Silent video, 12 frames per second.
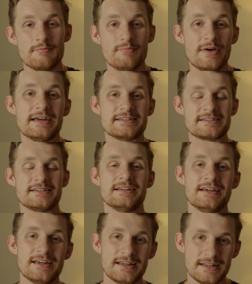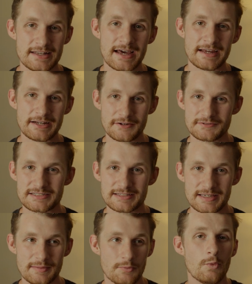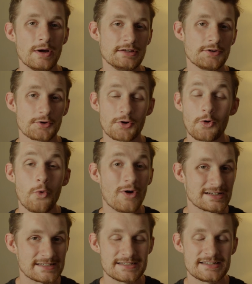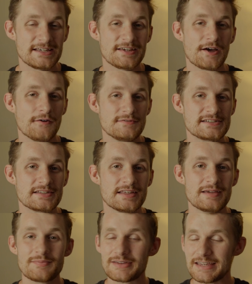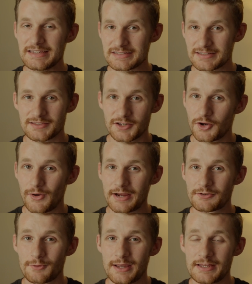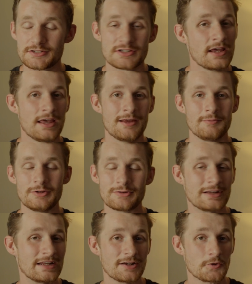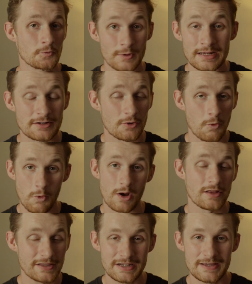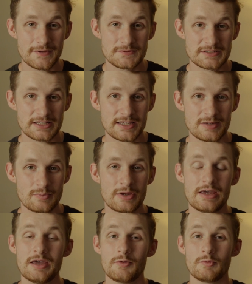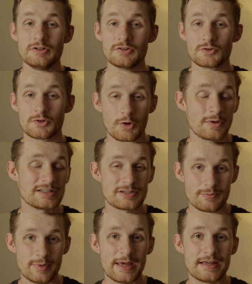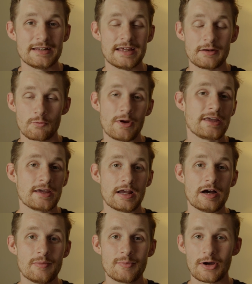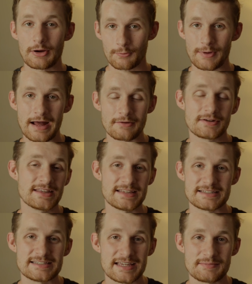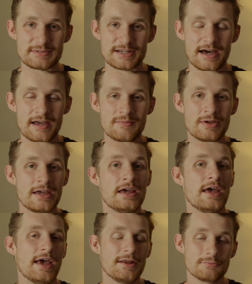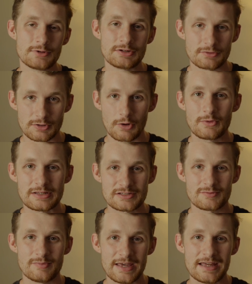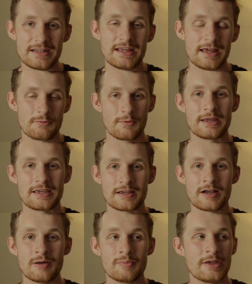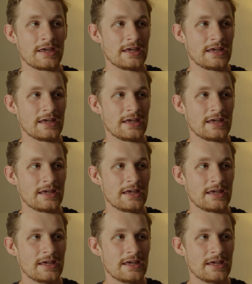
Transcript: best night of sleep. When your quantity of sleep is in the correct range, when you're getting great quality of sleep, when you're going to bed and waking up around the same time, and when you're going to bed and waking up